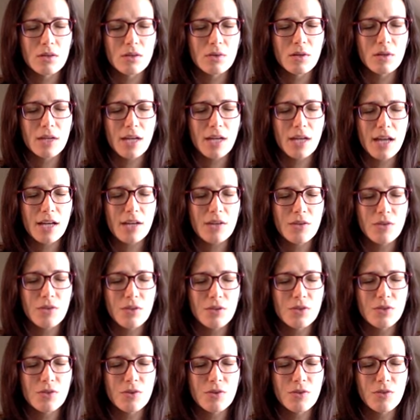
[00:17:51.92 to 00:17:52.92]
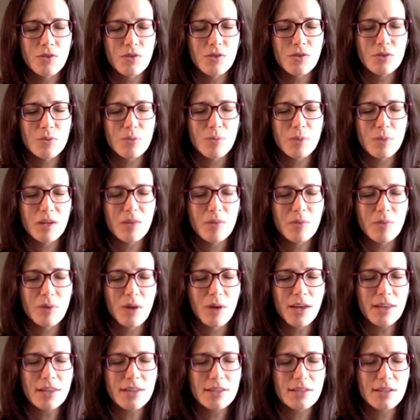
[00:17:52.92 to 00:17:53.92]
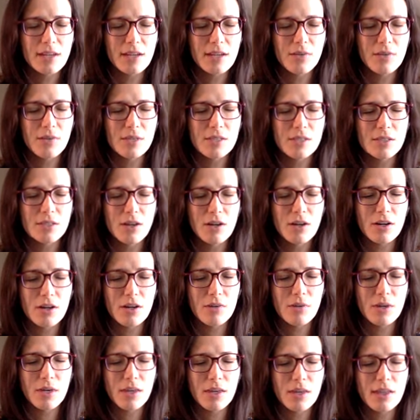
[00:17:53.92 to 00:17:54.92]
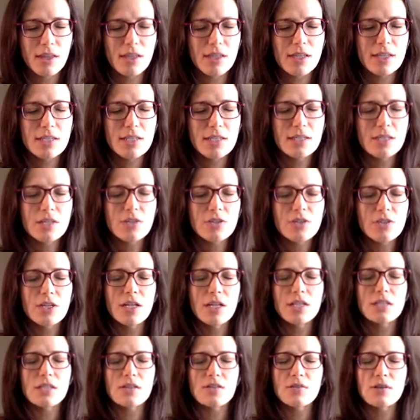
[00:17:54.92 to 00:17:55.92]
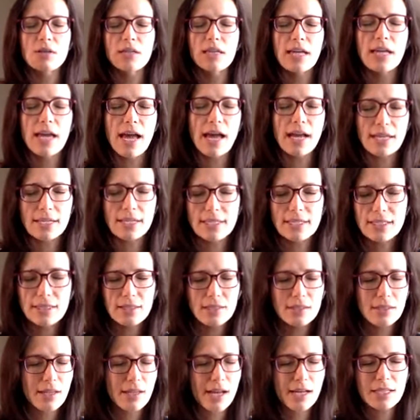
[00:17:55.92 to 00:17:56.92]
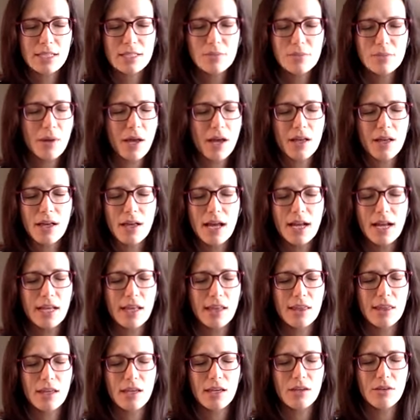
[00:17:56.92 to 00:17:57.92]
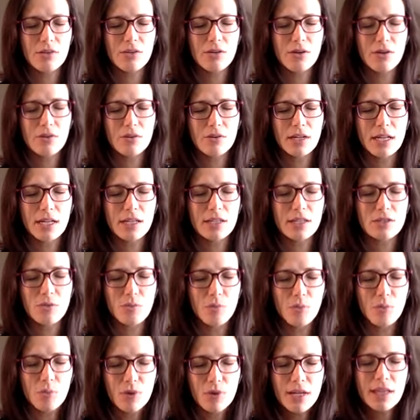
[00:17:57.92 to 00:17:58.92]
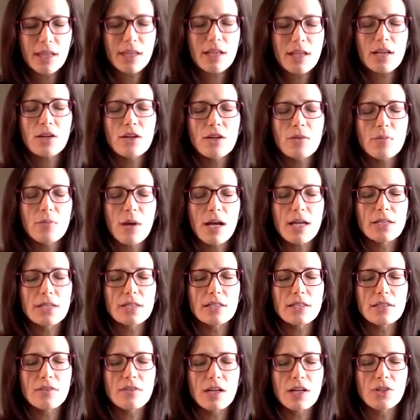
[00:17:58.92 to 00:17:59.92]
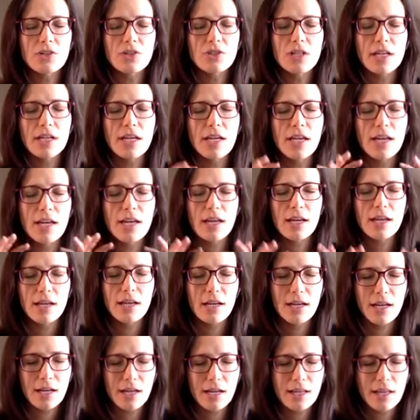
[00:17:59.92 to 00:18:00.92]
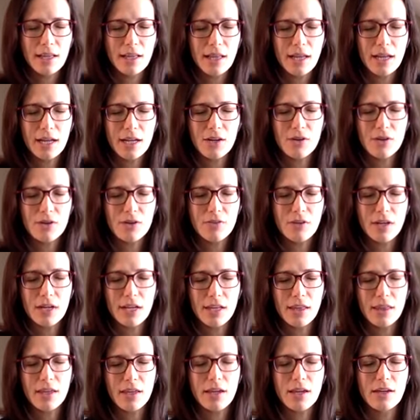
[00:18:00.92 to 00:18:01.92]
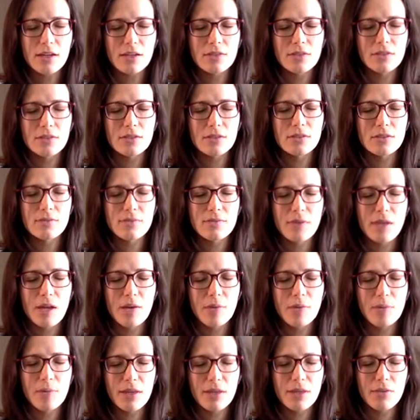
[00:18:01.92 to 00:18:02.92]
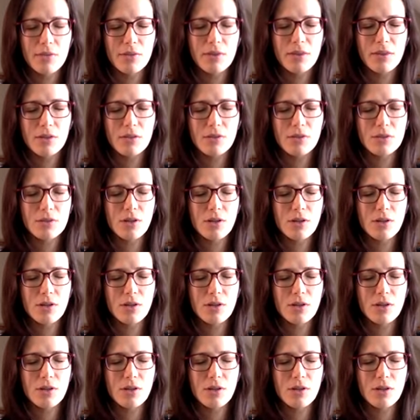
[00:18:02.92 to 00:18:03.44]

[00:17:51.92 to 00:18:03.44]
We're going to end with 2 of those big breaths like we started with, and this is your chance to really expel anything you don't need. So breathe in good positive energy, let go of anything else. I'll breathe with you.